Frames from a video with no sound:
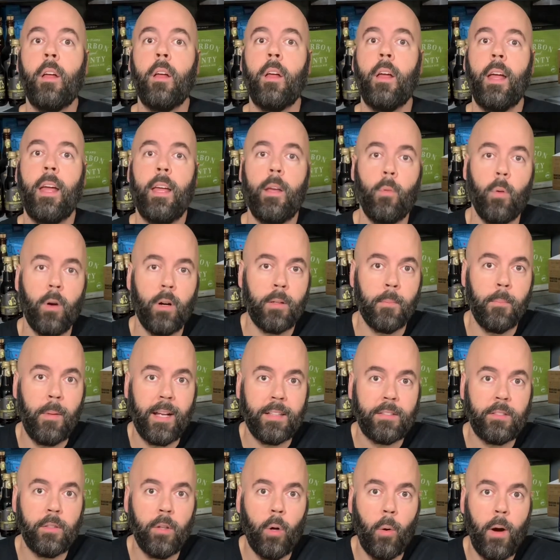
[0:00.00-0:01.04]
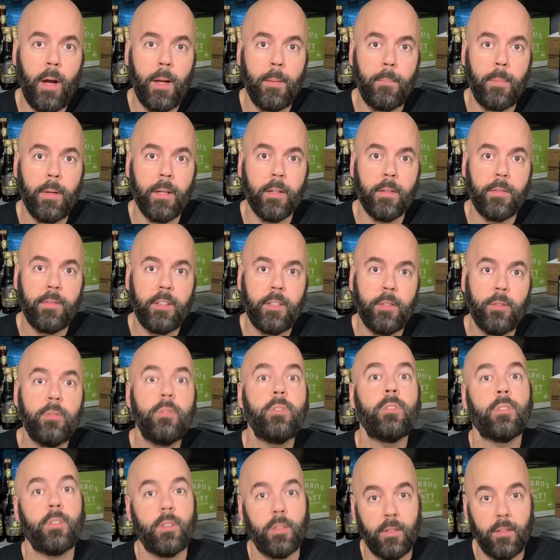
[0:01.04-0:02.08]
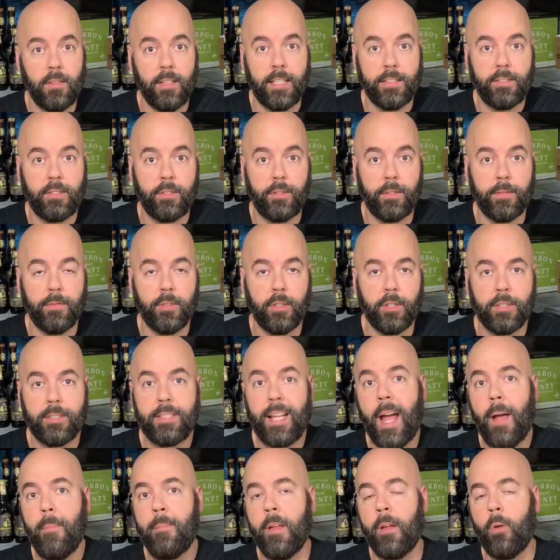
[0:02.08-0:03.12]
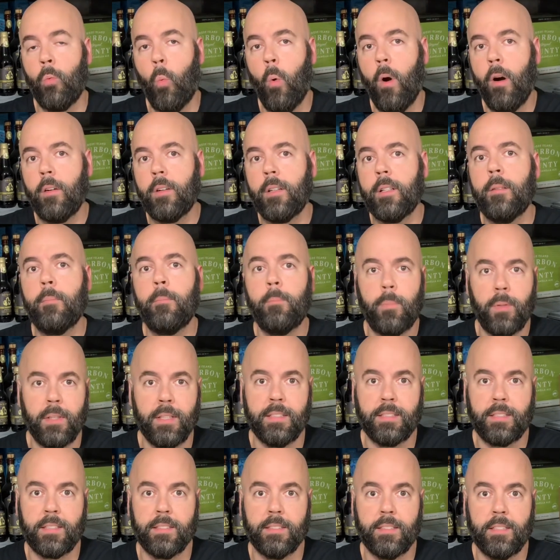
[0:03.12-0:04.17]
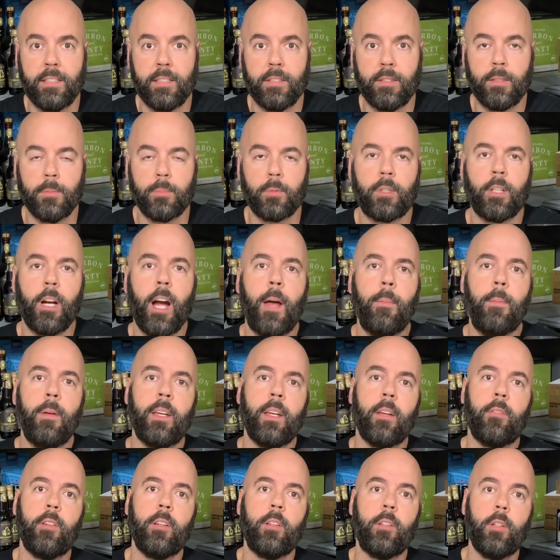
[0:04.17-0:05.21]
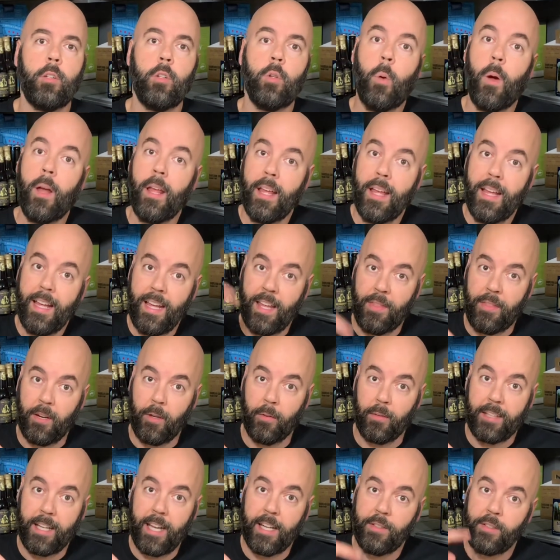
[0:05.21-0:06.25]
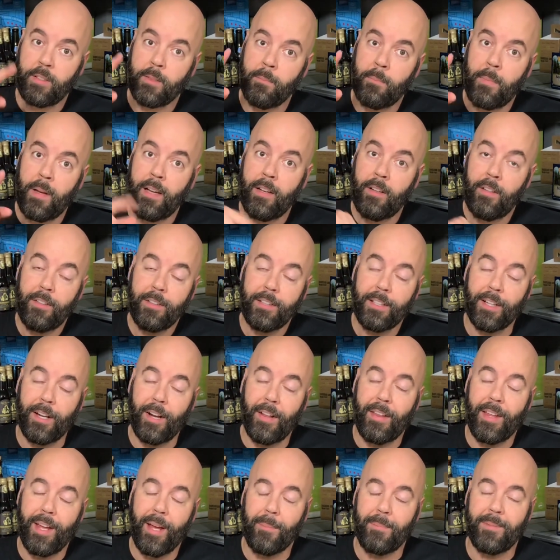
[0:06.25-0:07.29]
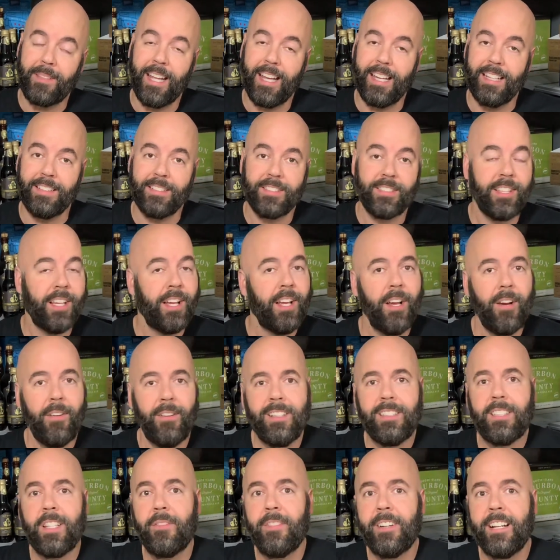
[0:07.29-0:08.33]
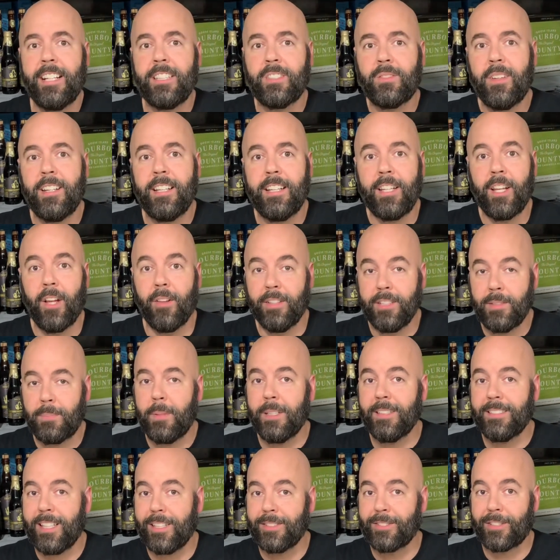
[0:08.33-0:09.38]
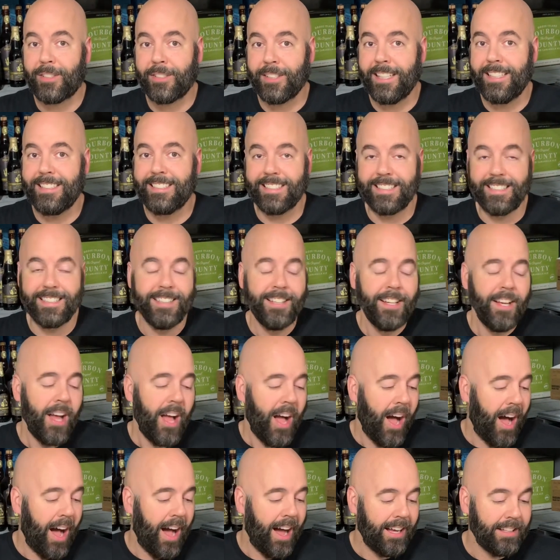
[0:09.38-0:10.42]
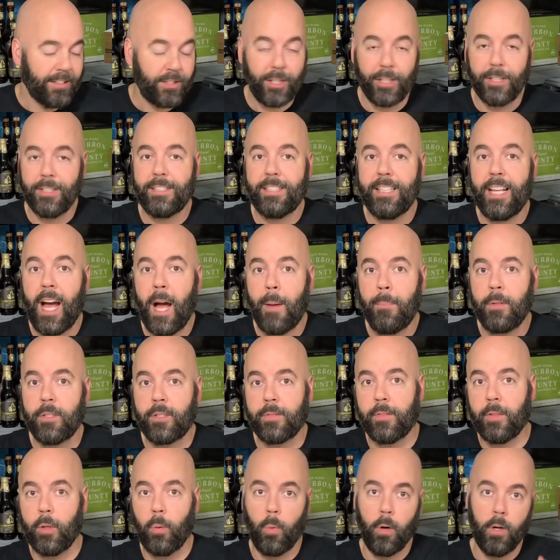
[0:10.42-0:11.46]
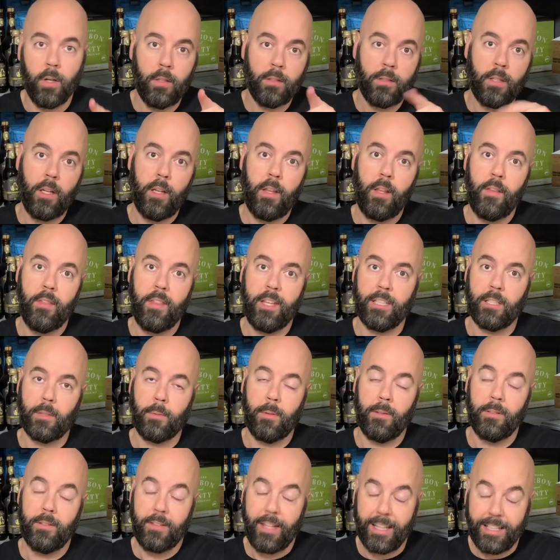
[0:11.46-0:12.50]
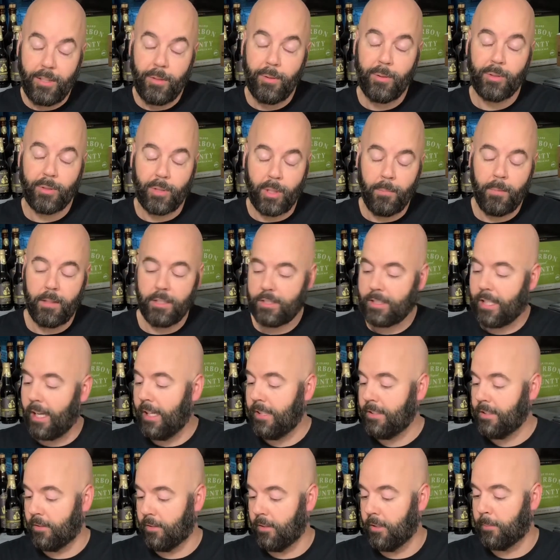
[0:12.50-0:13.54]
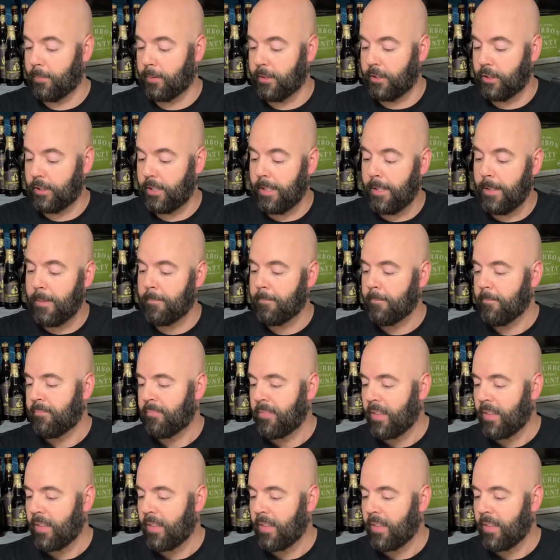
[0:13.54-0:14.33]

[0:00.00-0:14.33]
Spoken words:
Hey, welcome back to No Hype Beer Reviews. Unless it's your first time, then welcome. Please consider subscribing. If you do, hit the notification bell, get all the updates. What's it for today's video? This beer sounds crazy. It's courtesy of Hot Butcher for the World. Thank you so much, guys. I really appreciate it.